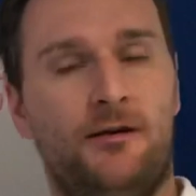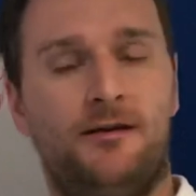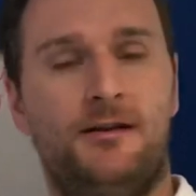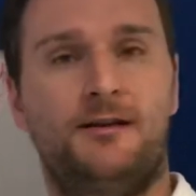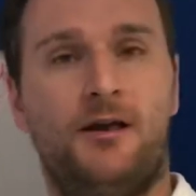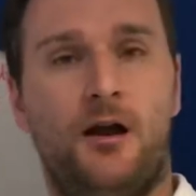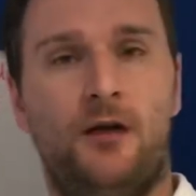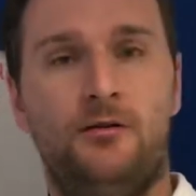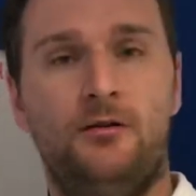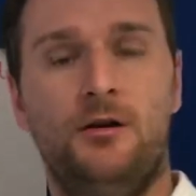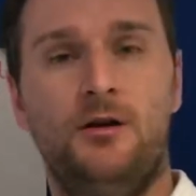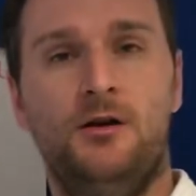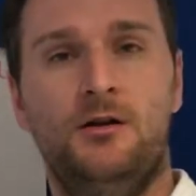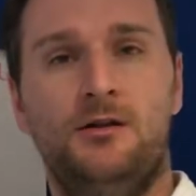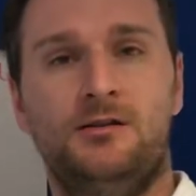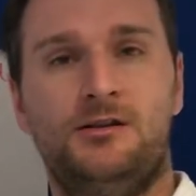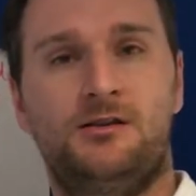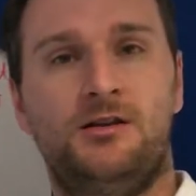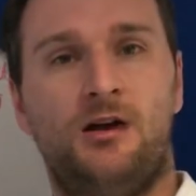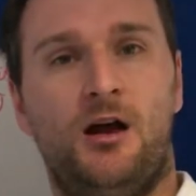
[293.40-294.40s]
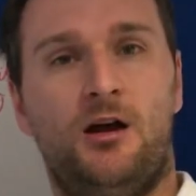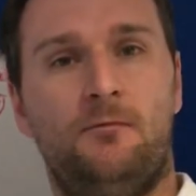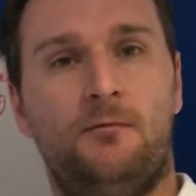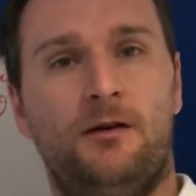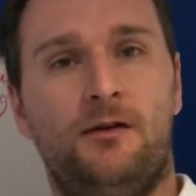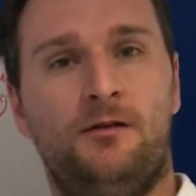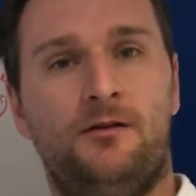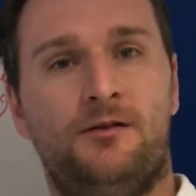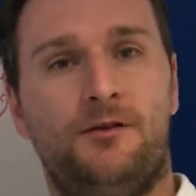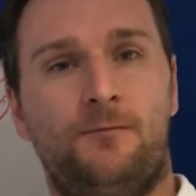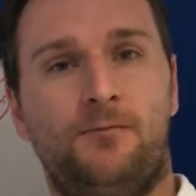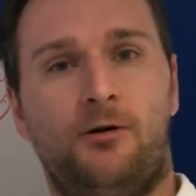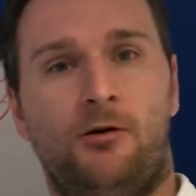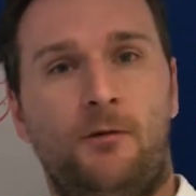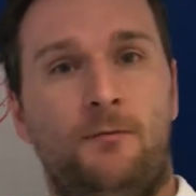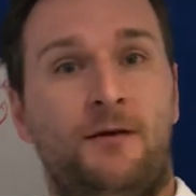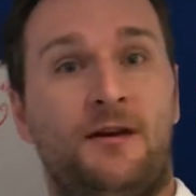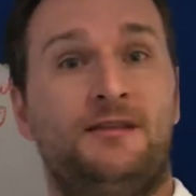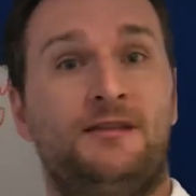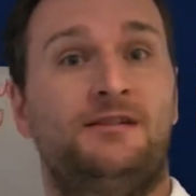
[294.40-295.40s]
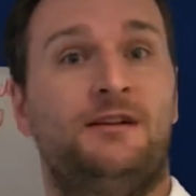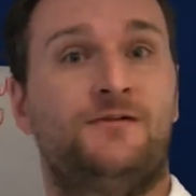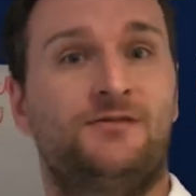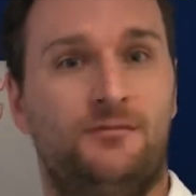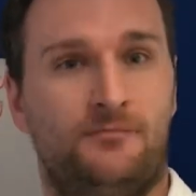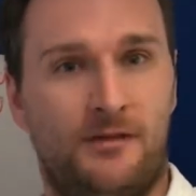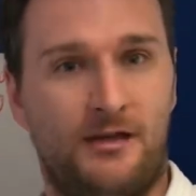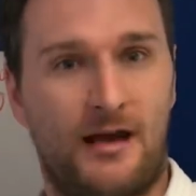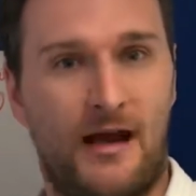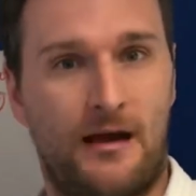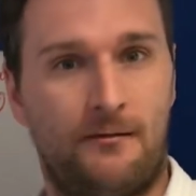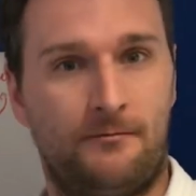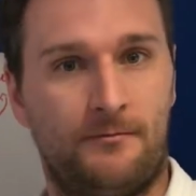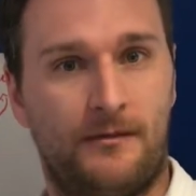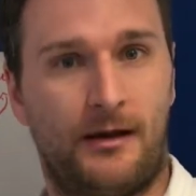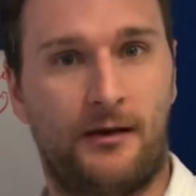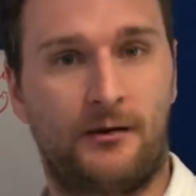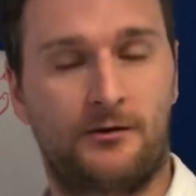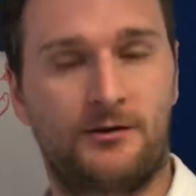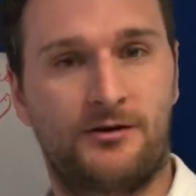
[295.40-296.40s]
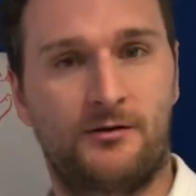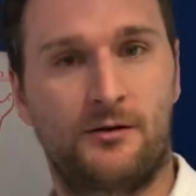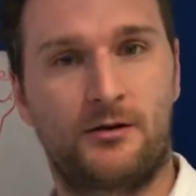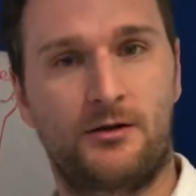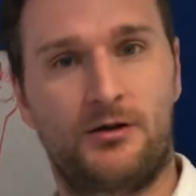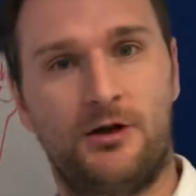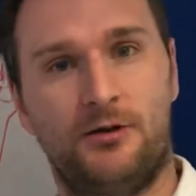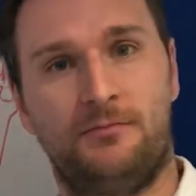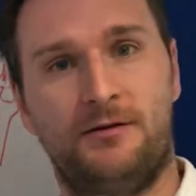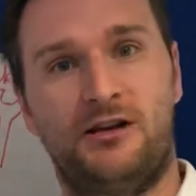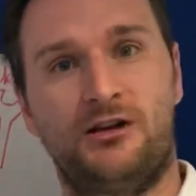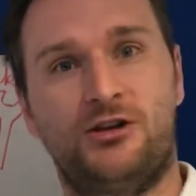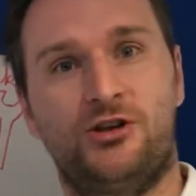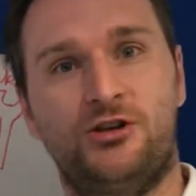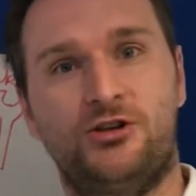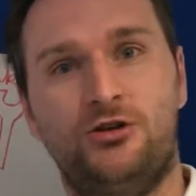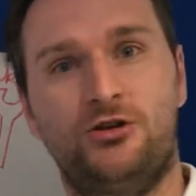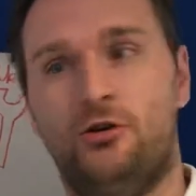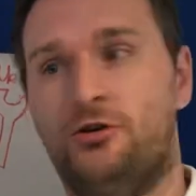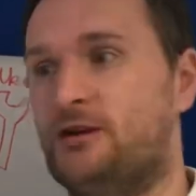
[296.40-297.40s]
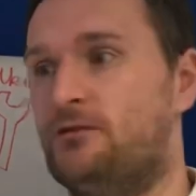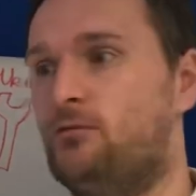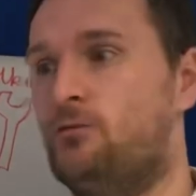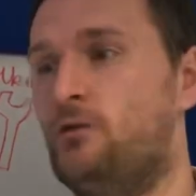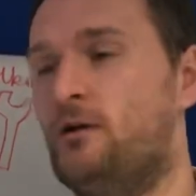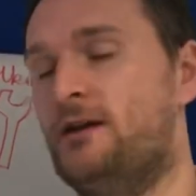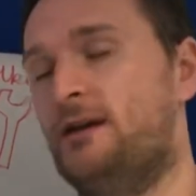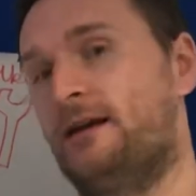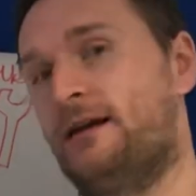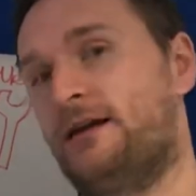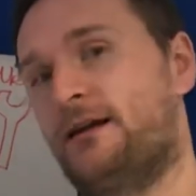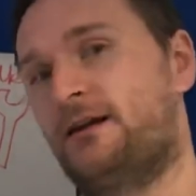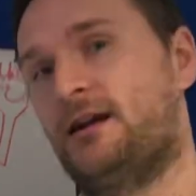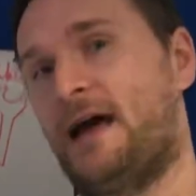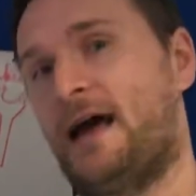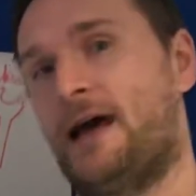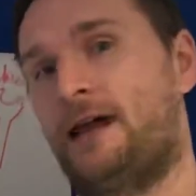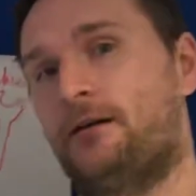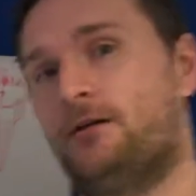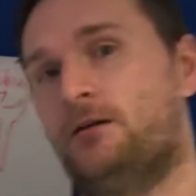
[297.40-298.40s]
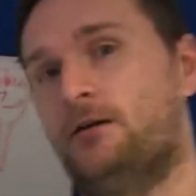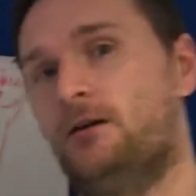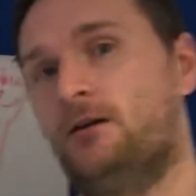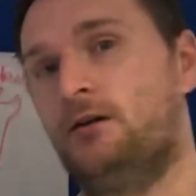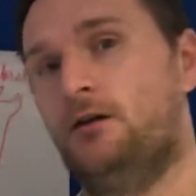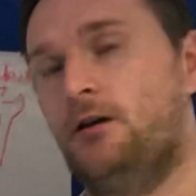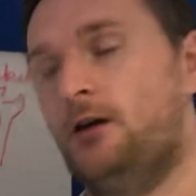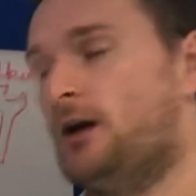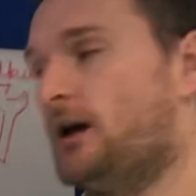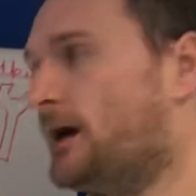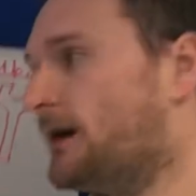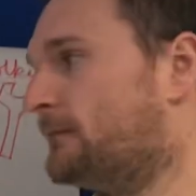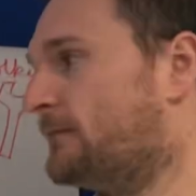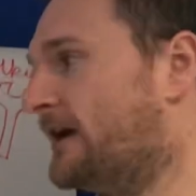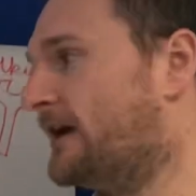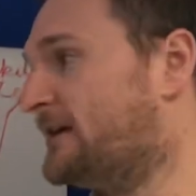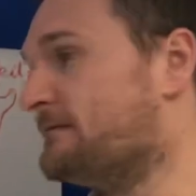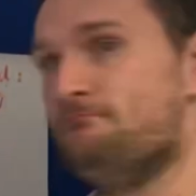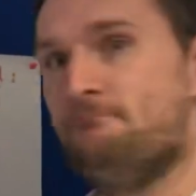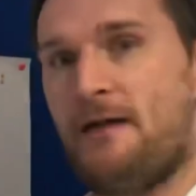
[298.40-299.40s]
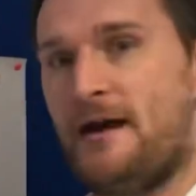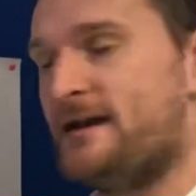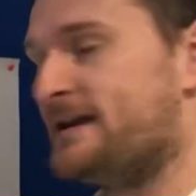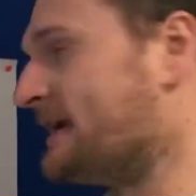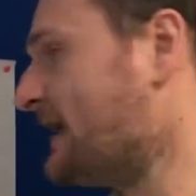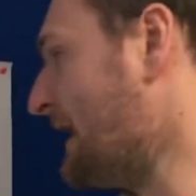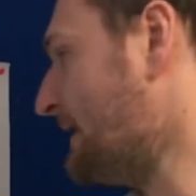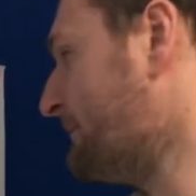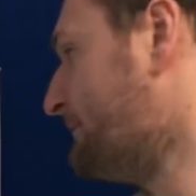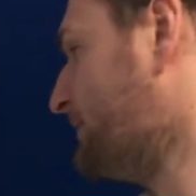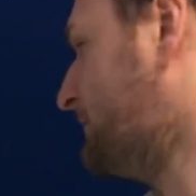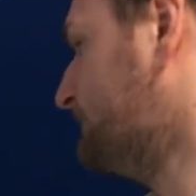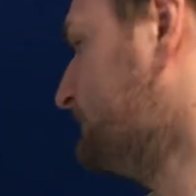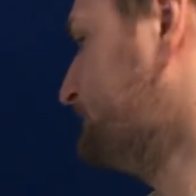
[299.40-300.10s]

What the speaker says: you go, determine the probability of something happening. So it could be, it should, it will, it can, it may happen.